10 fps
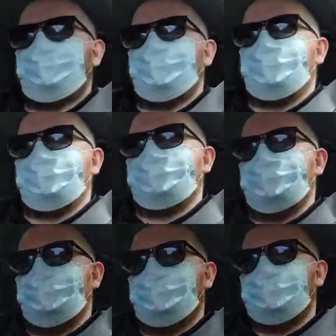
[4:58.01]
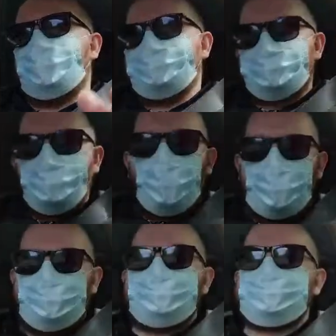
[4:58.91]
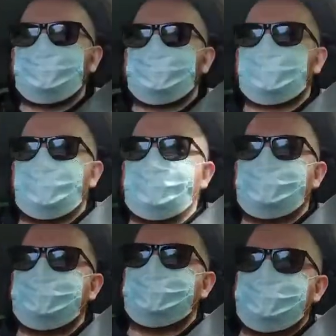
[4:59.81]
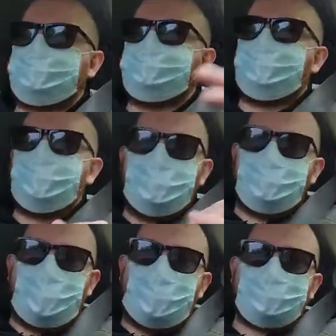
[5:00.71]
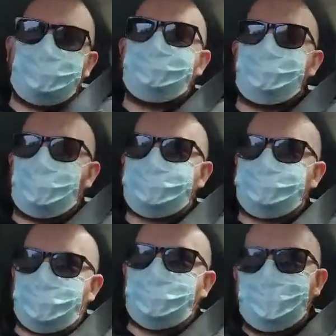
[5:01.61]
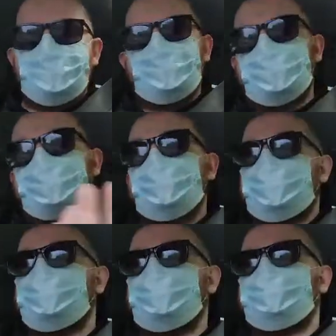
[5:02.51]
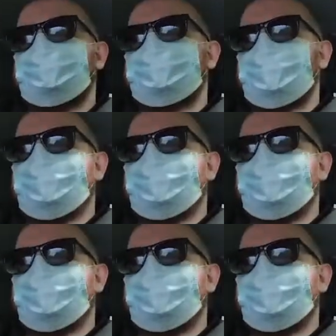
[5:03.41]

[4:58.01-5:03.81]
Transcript: You know, that's one end of the scale, which is, you know, actually impossible, and then the other end